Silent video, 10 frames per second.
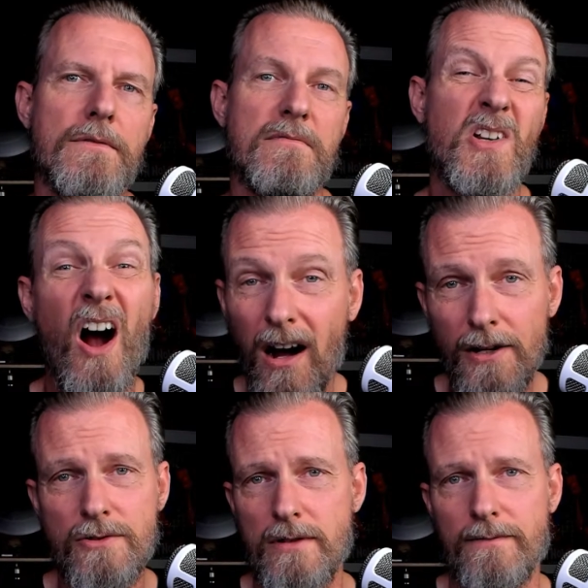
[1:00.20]

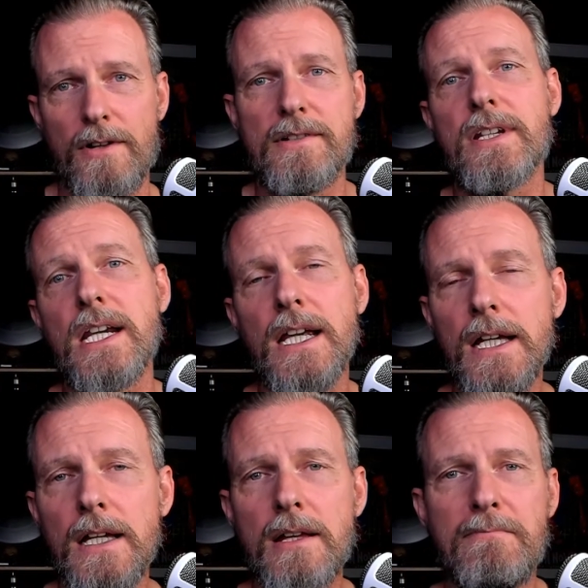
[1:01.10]
controversy
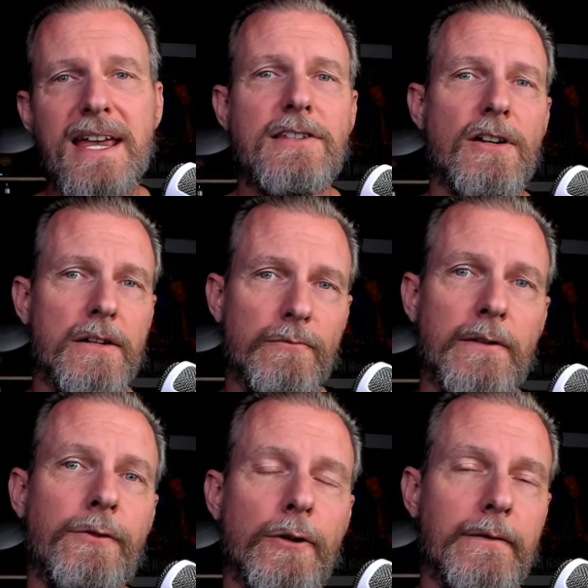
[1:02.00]
based on
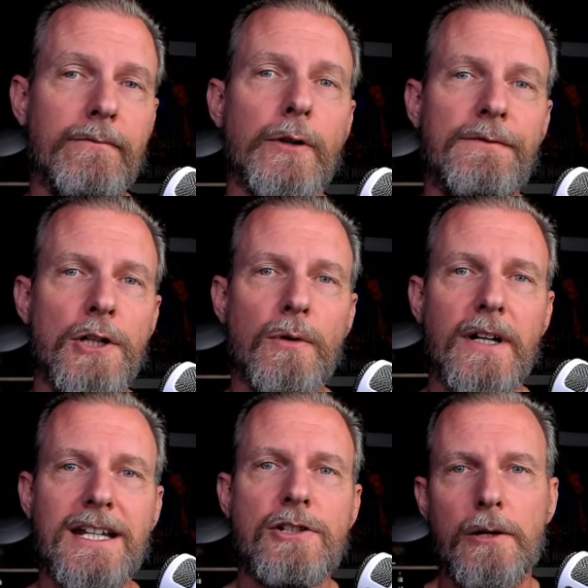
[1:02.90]
reviewer
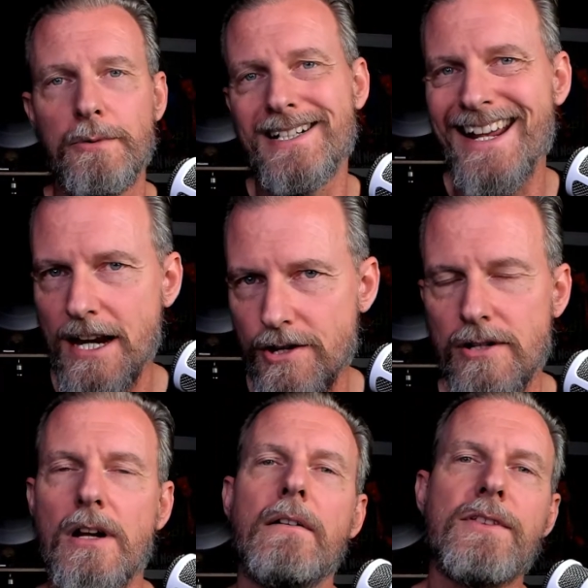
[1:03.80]

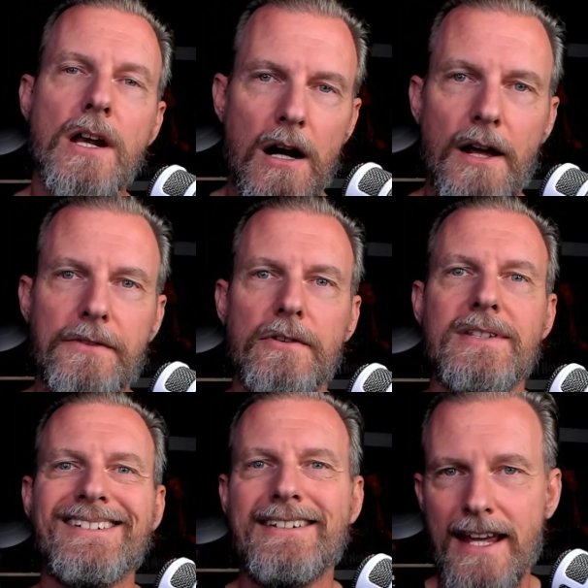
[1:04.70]
interpretation of the author's
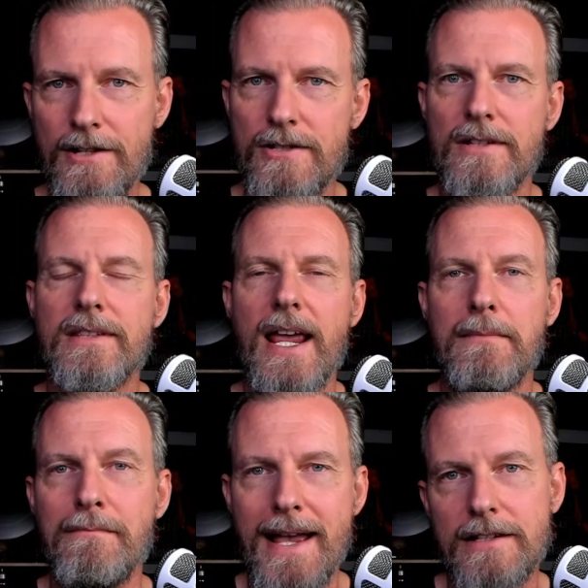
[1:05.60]
intentions
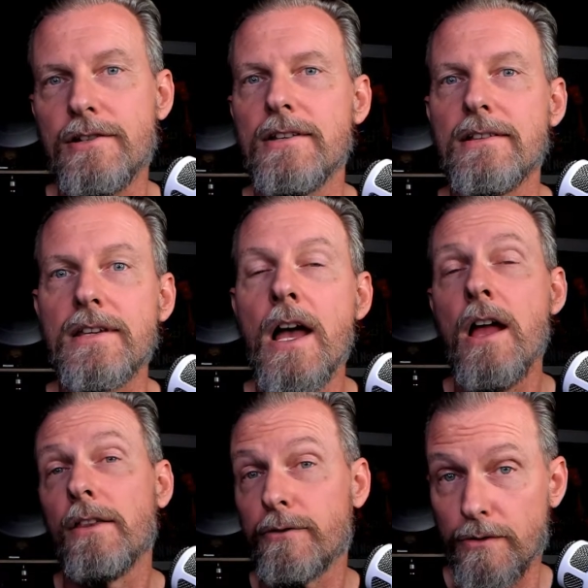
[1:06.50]
and messages
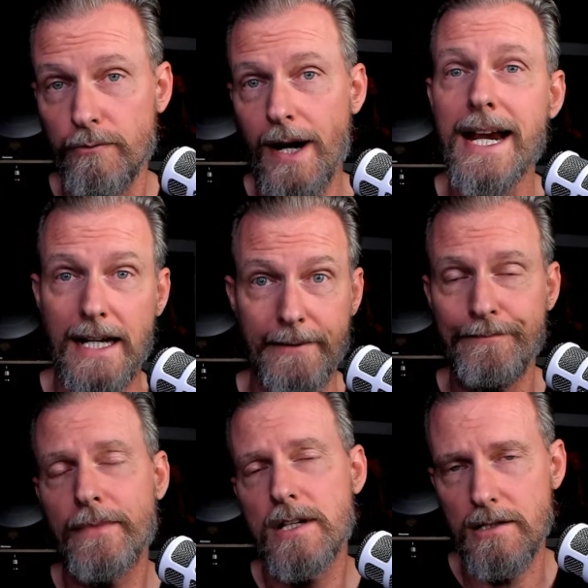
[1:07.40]
through the writing.
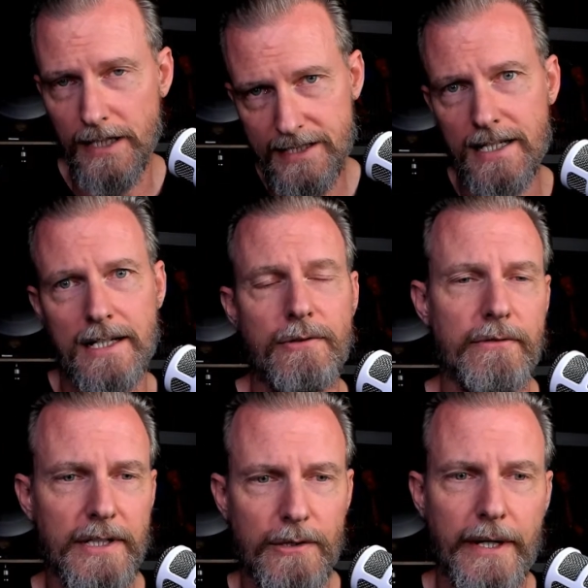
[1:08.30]
So let's get into it
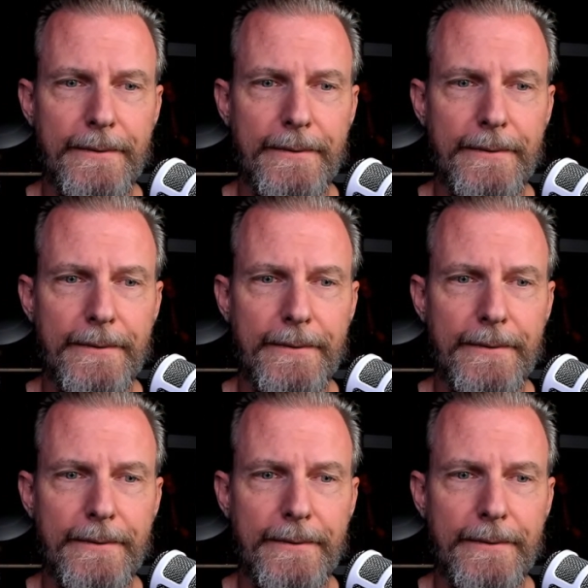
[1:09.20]
really quick.